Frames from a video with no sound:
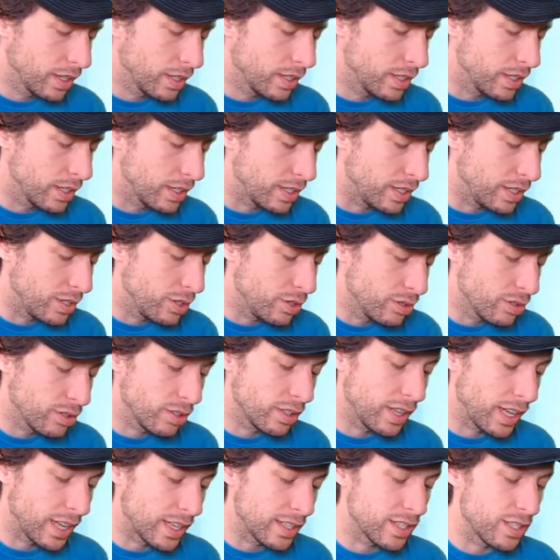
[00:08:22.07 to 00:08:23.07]
And he
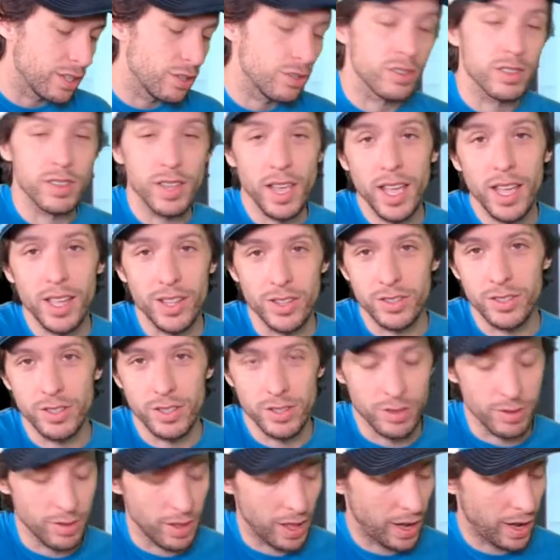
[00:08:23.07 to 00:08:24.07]
usually has to use his hands to
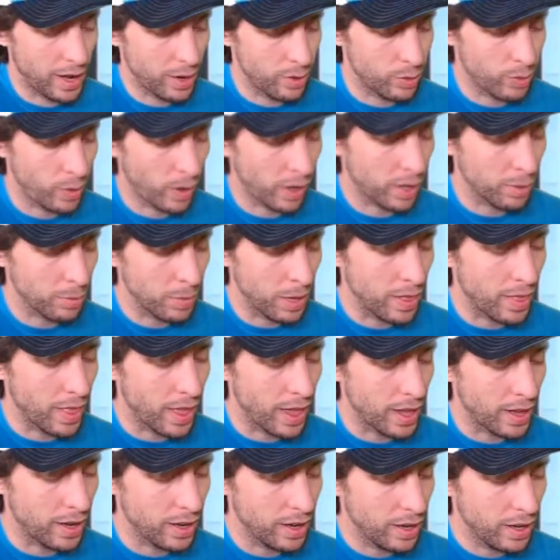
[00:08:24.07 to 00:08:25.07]
do that. I would recommend
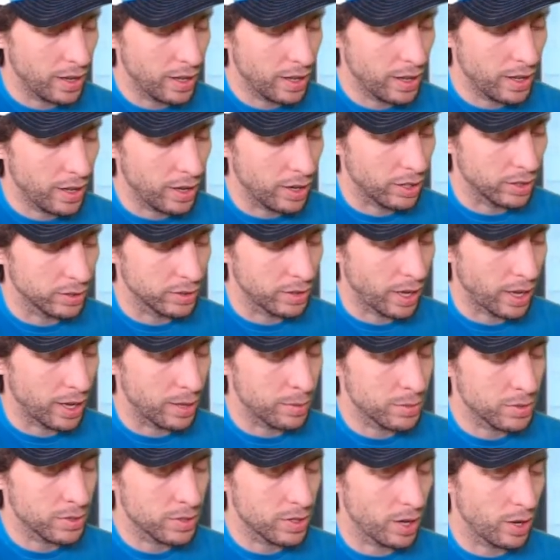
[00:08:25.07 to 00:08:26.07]
that at all
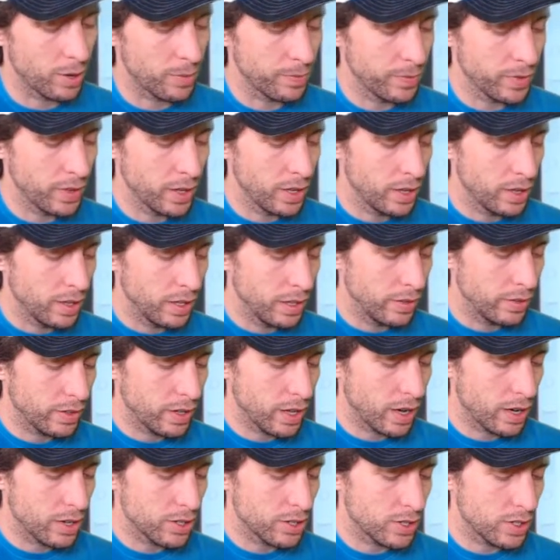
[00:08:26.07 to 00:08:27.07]
times. So
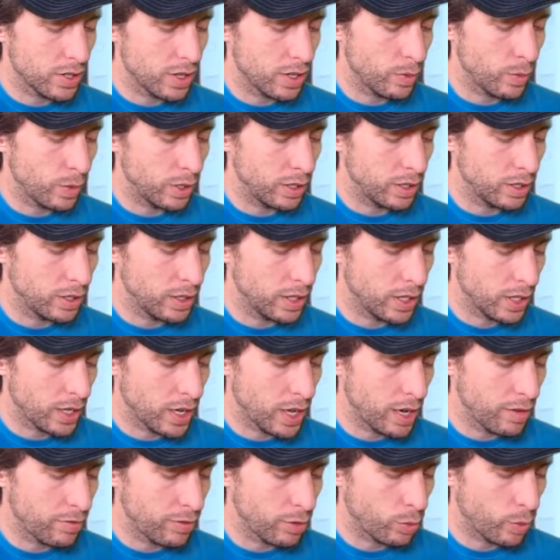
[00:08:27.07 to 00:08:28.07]
got our steering wheel in there,
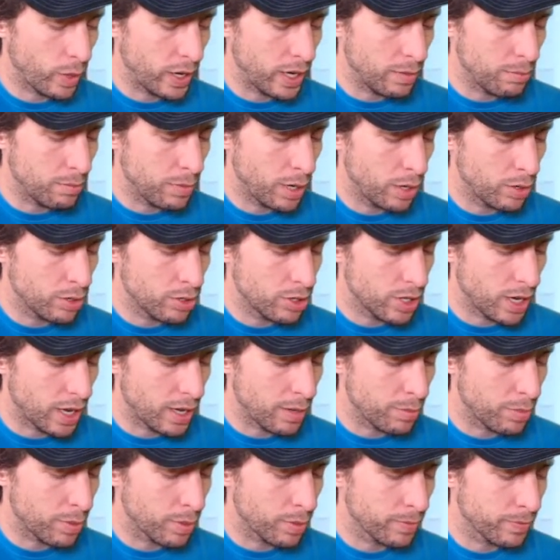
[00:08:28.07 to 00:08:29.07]
kind of a rainbow
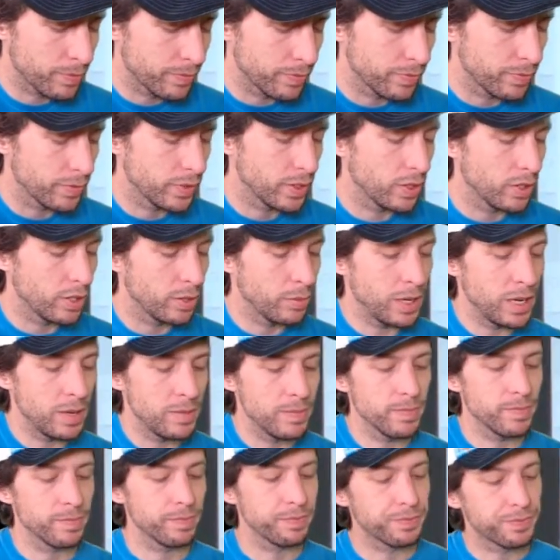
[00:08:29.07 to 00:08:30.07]
shape. You know what I
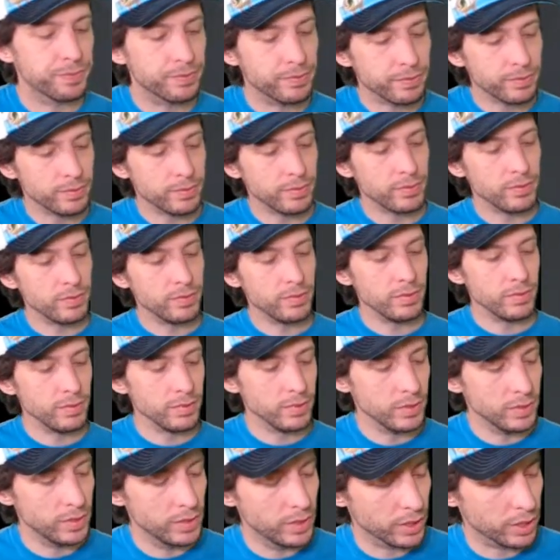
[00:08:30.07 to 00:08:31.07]
mean?
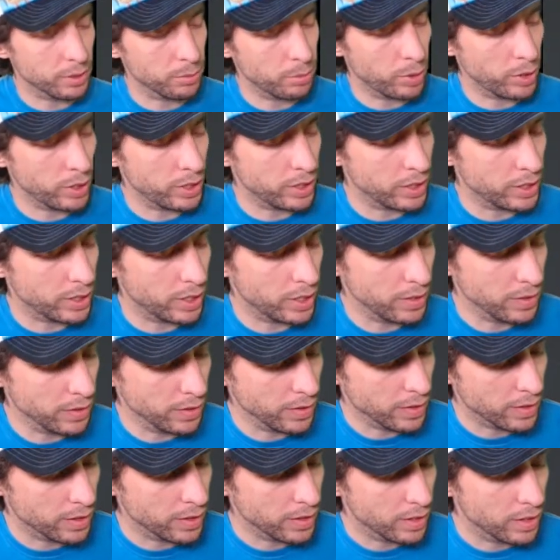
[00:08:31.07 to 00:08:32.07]
Looking pretty
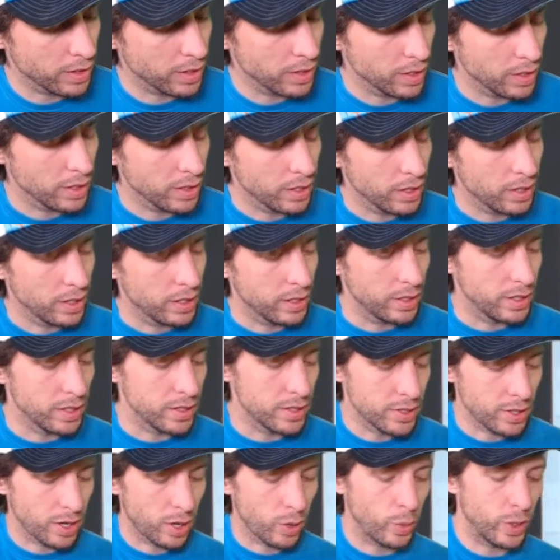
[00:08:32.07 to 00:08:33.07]
good.
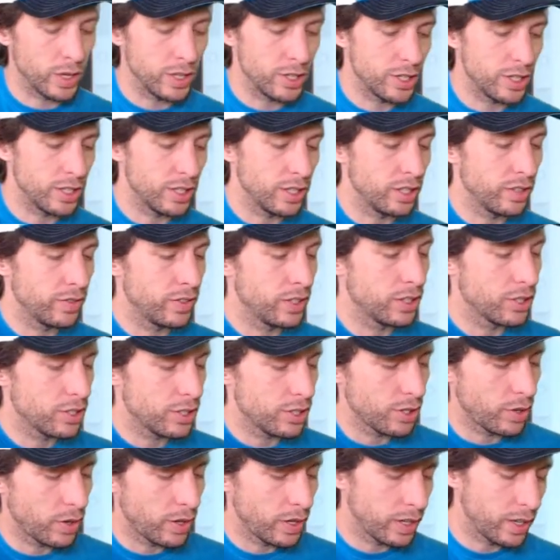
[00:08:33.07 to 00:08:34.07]
This is our windshield. If you're just
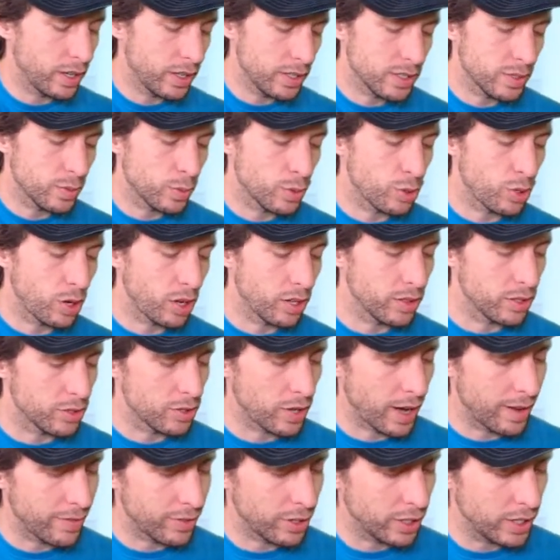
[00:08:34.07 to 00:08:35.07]
joining us, we're drawing the
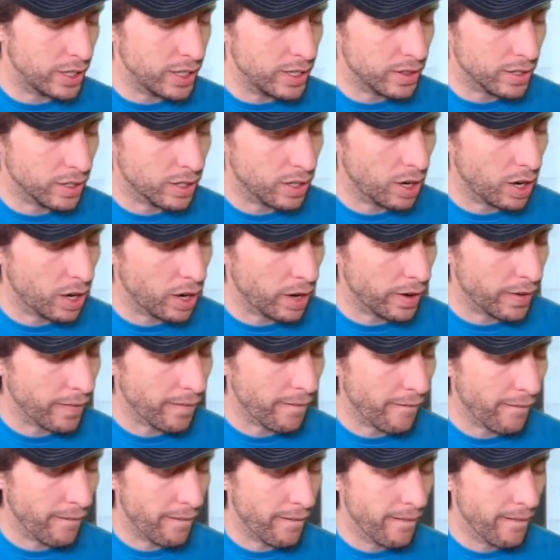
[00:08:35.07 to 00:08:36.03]
driver in the car.